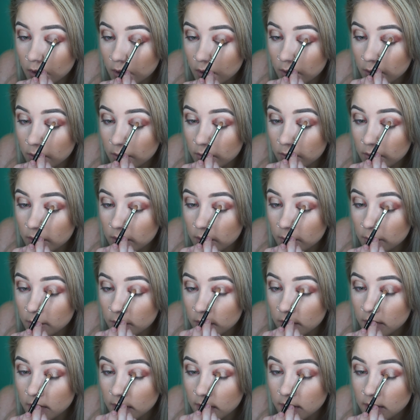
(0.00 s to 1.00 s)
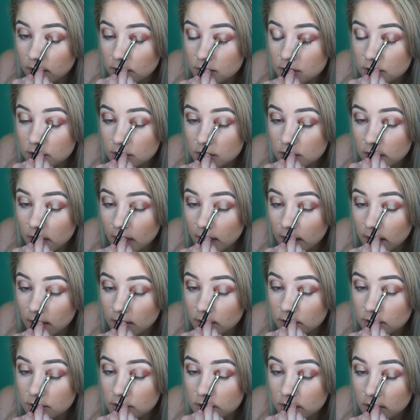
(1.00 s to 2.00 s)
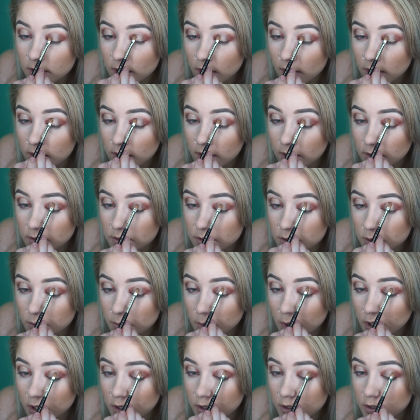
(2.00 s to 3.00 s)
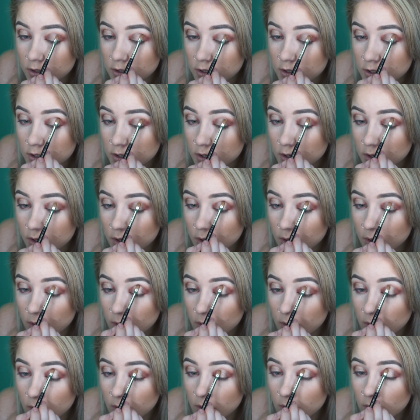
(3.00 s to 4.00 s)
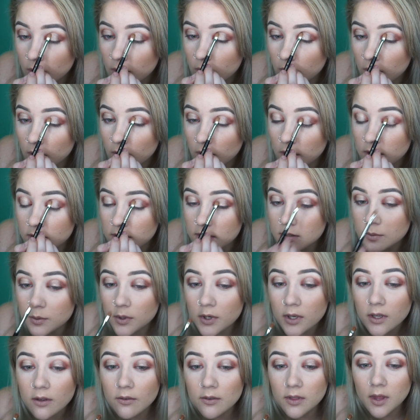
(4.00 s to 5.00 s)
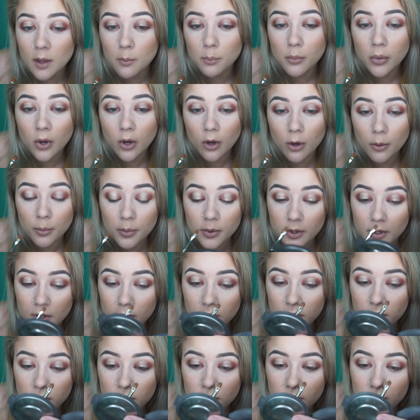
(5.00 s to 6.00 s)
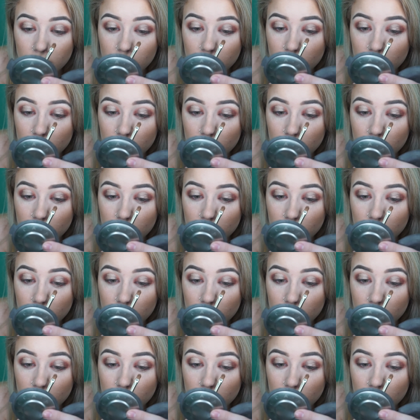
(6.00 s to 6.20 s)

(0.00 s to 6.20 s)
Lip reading: I don't really want to like change the color too much. Just want to give it that pop, you know?